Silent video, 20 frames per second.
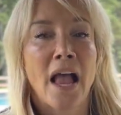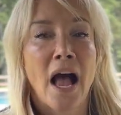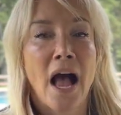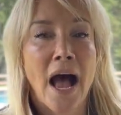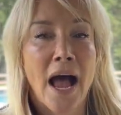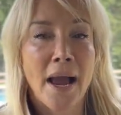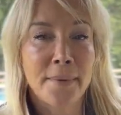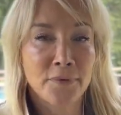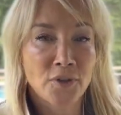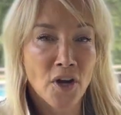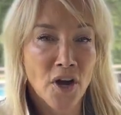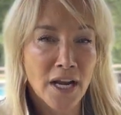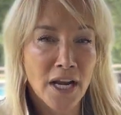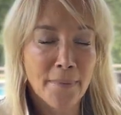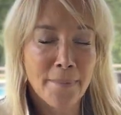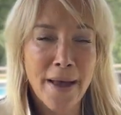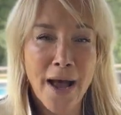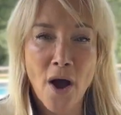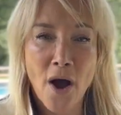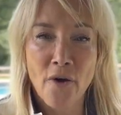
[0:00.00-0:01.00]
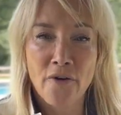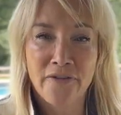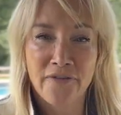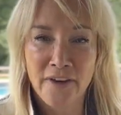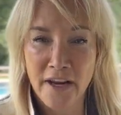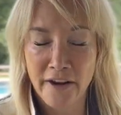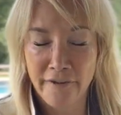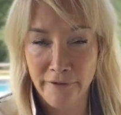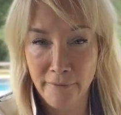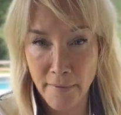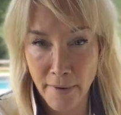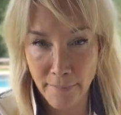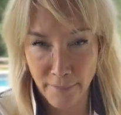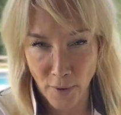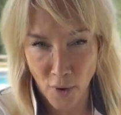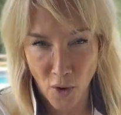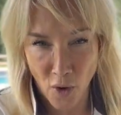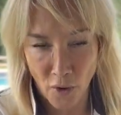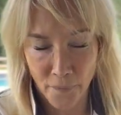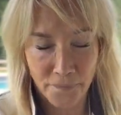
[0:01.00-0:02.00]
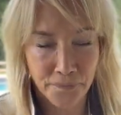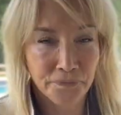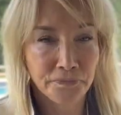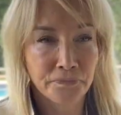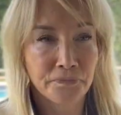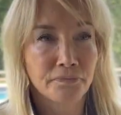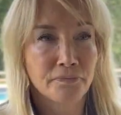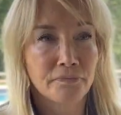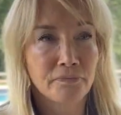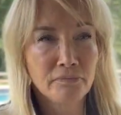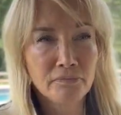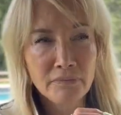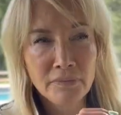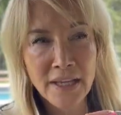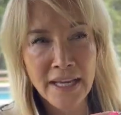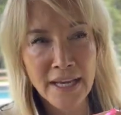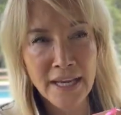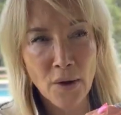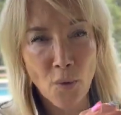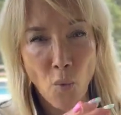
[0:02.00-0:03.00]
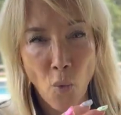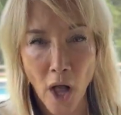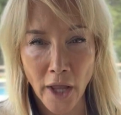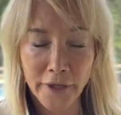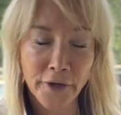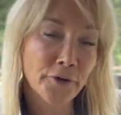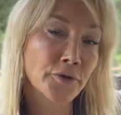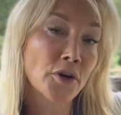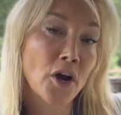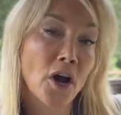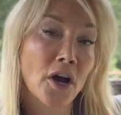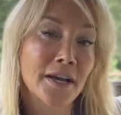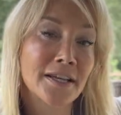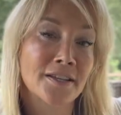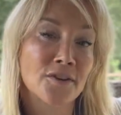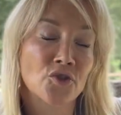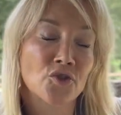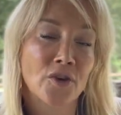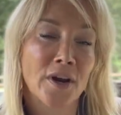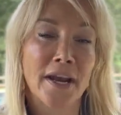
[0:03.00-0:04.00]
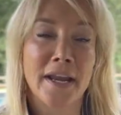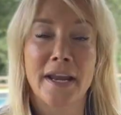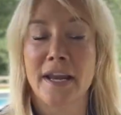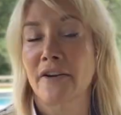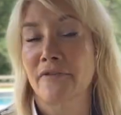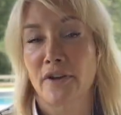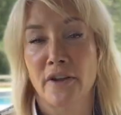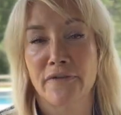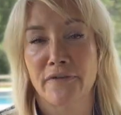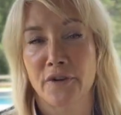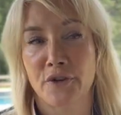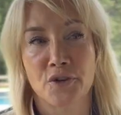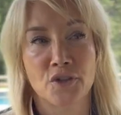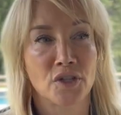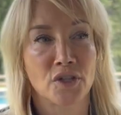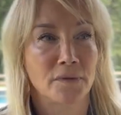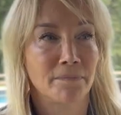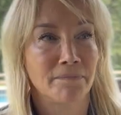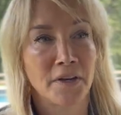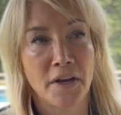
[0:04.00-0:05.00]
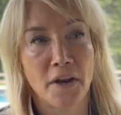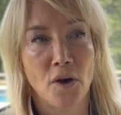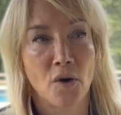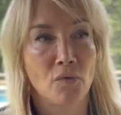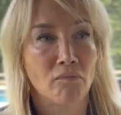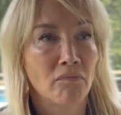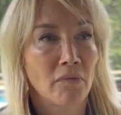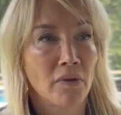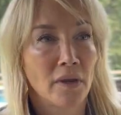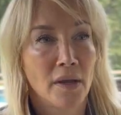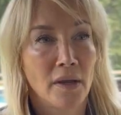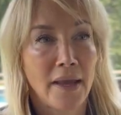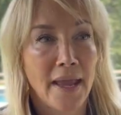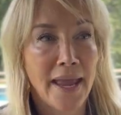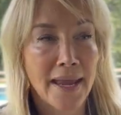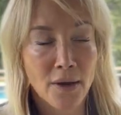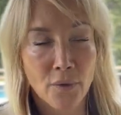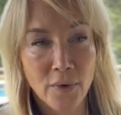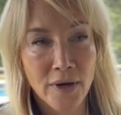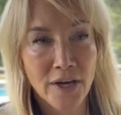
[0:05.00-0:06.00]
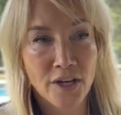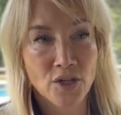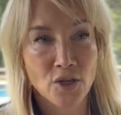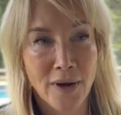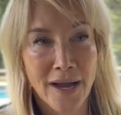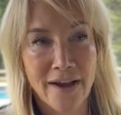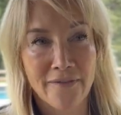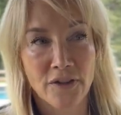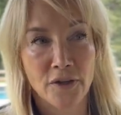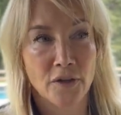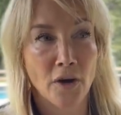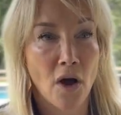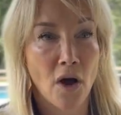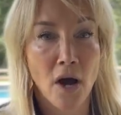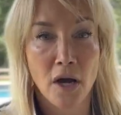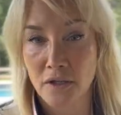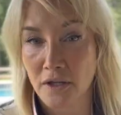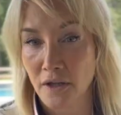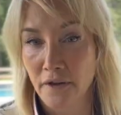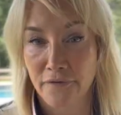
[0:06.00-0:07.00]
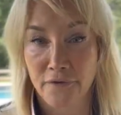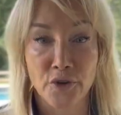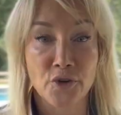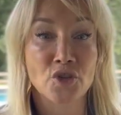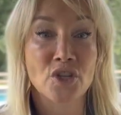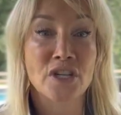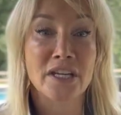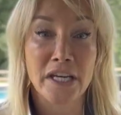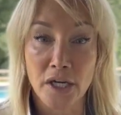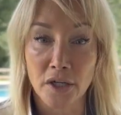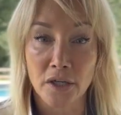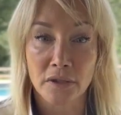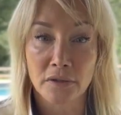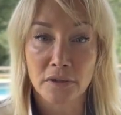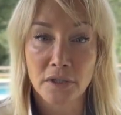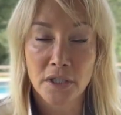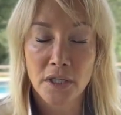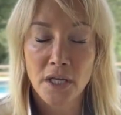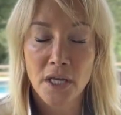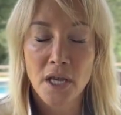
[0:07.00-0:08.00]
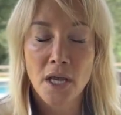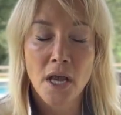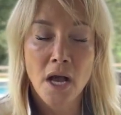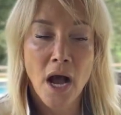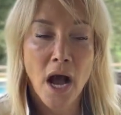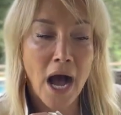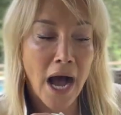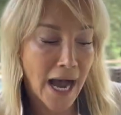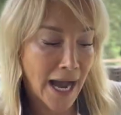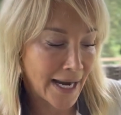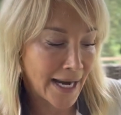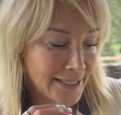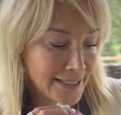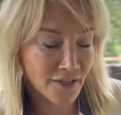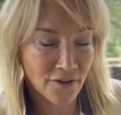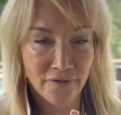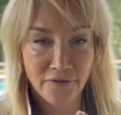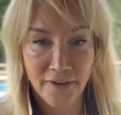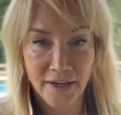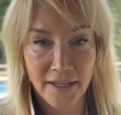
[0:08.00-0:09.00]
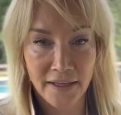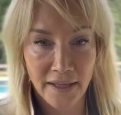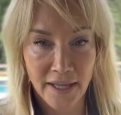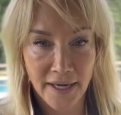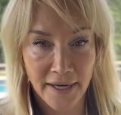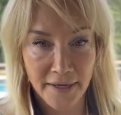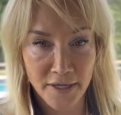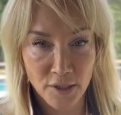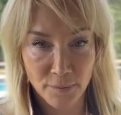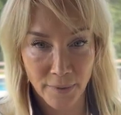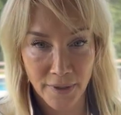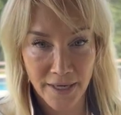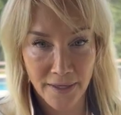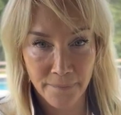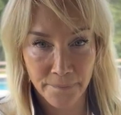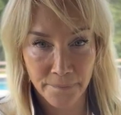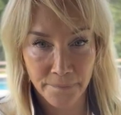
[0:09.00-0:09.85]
I'm talking about feeding from a bowl while your dog is in training for the first, 8 weeks you have the dog to the first year. I didn't feed lickety split,